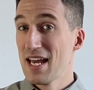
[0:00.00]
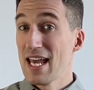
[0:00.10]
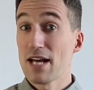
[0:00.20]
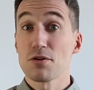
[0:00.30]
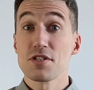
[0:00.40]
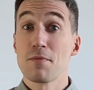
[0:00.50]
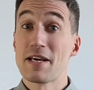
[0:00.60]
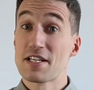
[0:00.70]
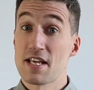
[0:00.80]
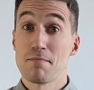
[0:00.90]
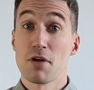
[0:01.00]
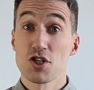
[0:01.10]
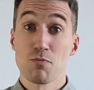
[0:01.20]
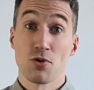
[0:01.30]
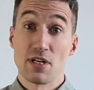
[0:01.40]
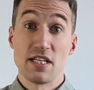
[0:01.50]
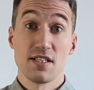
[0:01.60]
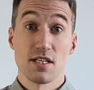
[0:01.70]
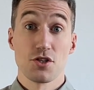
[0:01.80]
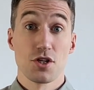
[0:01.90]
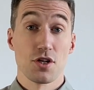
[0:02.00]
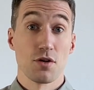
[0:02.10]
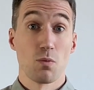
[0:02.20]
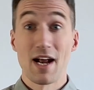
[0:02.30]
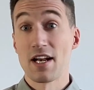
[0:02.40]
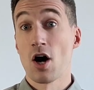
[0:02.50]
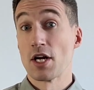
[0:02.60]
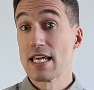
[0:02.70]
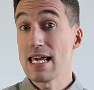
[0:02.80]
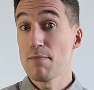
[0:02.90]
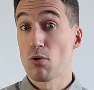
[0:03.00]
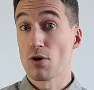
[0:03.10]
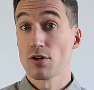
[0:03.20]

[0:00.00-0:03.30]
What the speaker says: It also makes it much more easy to write it on a keyboard